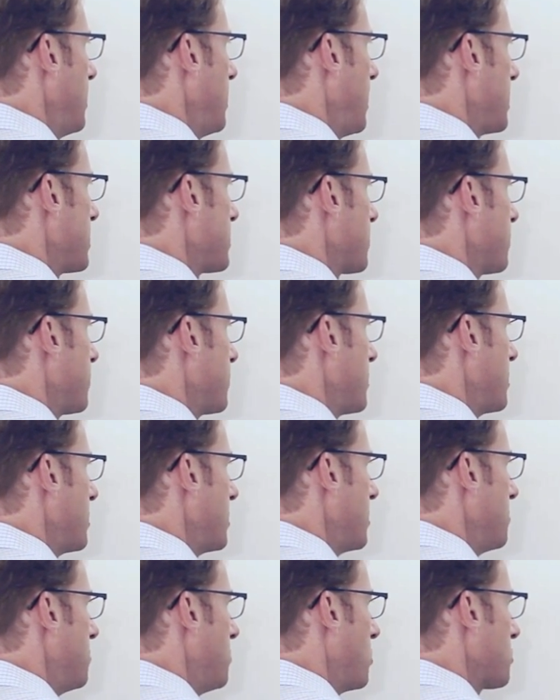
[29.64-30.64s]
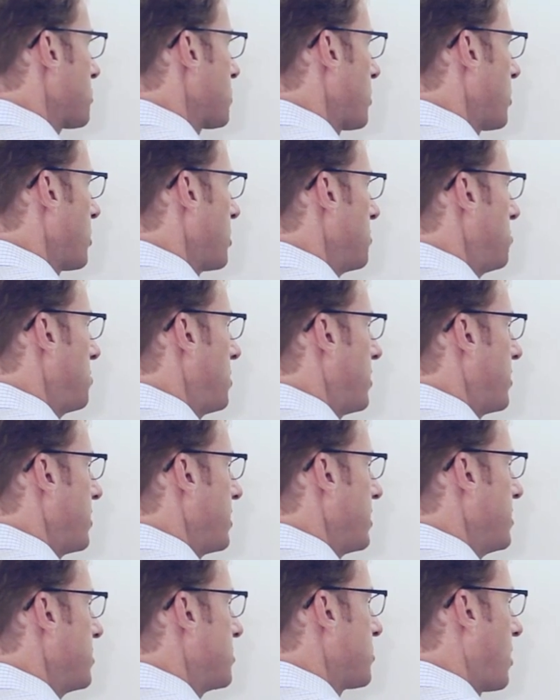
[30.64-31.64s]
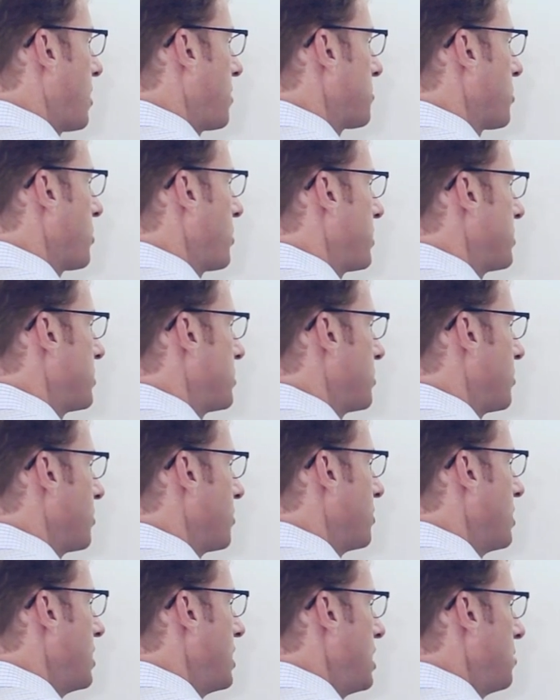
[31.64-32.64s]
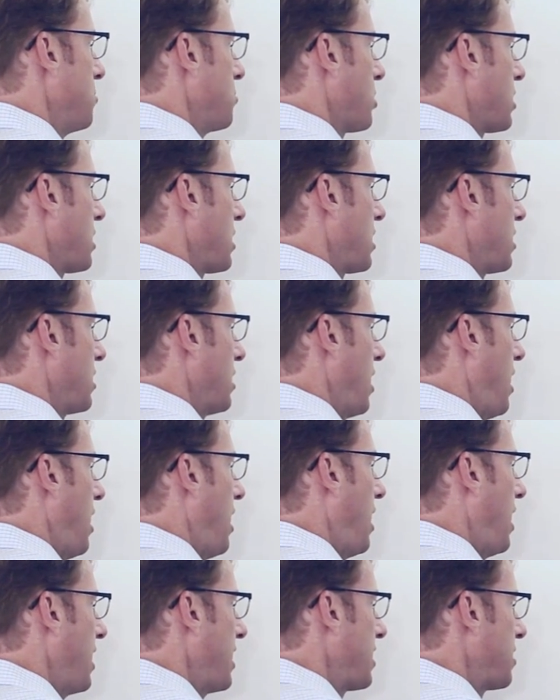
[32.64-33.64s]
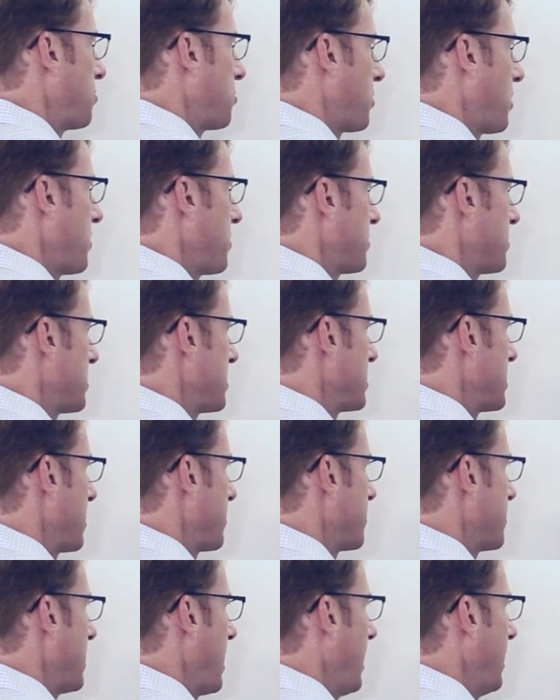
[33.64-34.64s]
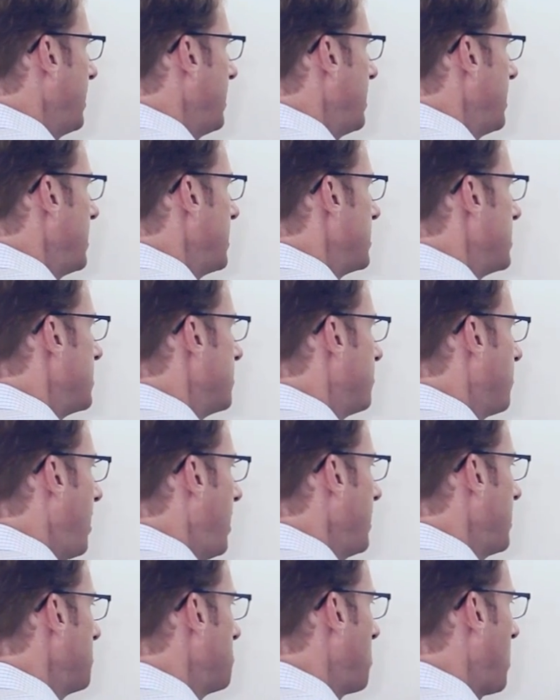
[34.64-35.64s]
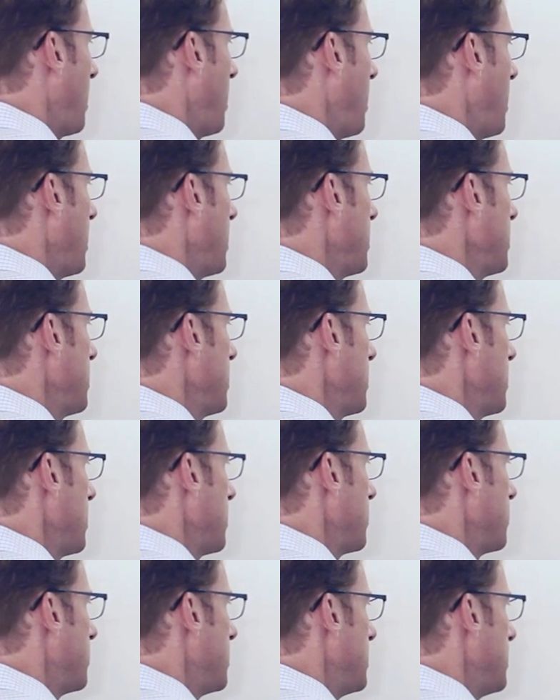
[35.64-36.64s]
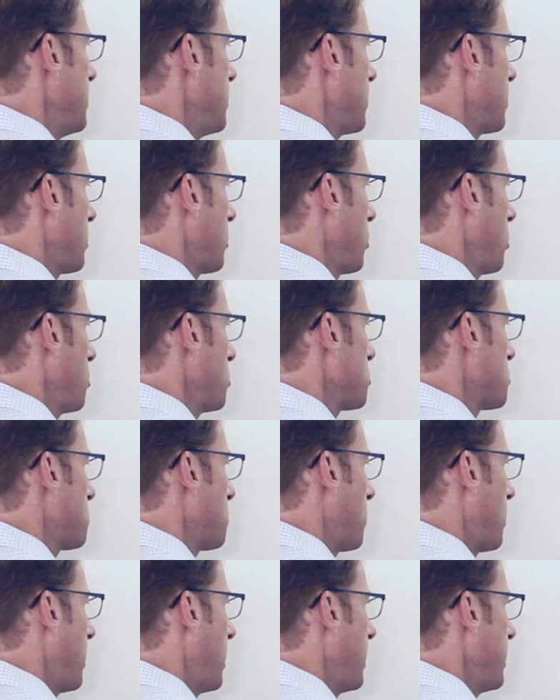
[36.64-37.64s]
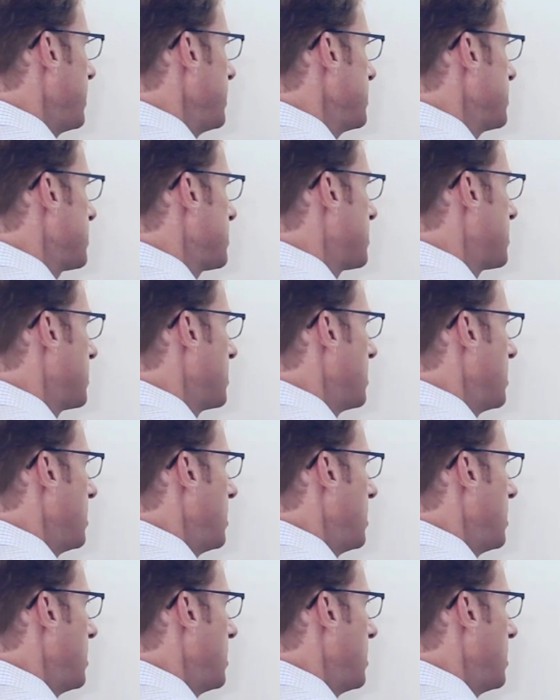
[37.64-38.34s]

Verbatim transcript: as of the most current period, so I'm going to put a little i in parentheses after that, divided by the close price